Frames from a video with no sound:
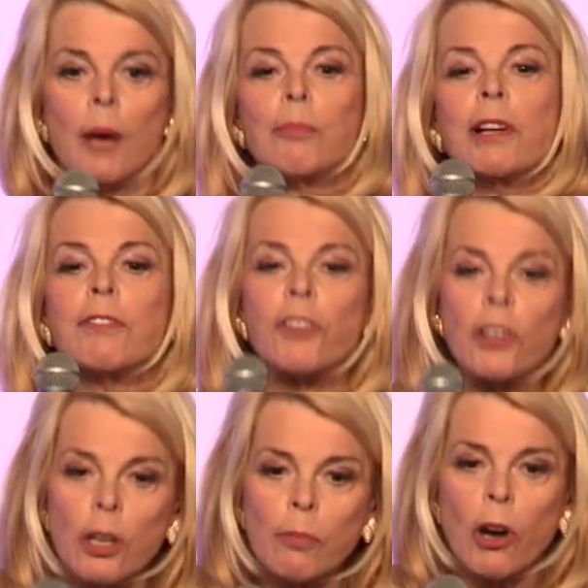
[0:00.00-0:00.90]
But for
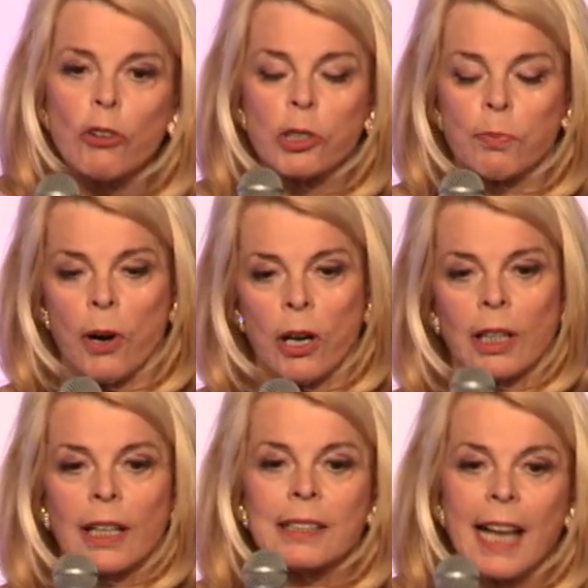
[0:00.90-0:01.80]
the most part,
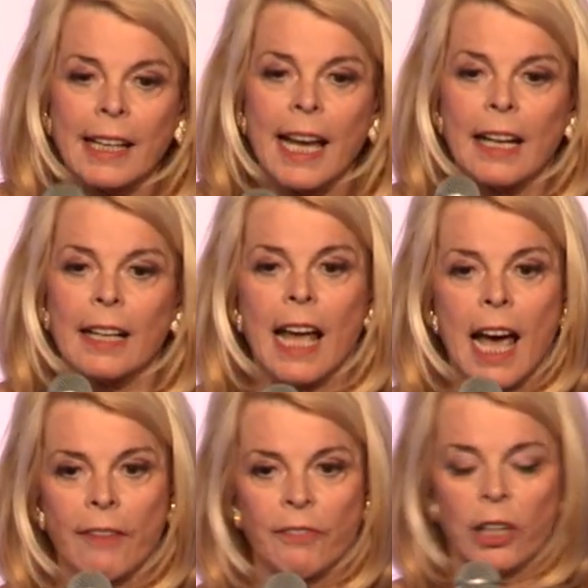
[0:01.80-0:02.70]
a decade and a
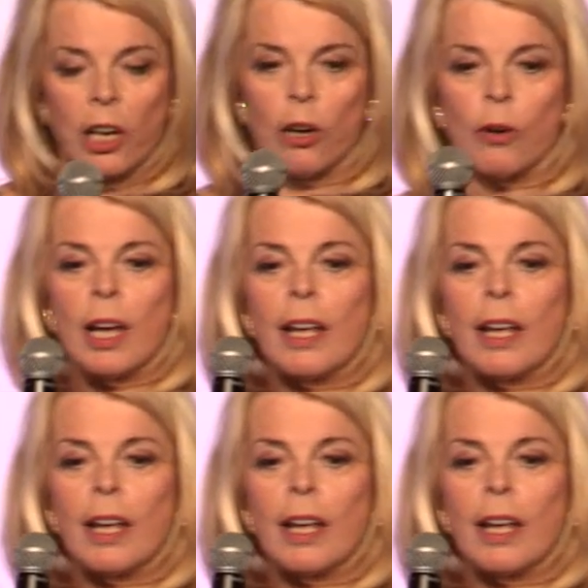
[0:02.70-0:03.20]
half ago,